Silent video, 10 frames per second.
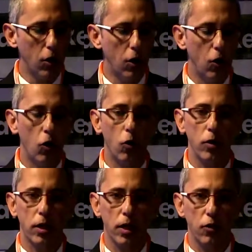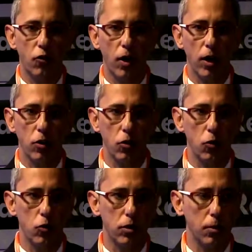Or we can try to
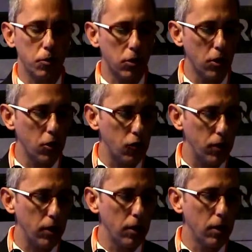do some surgery.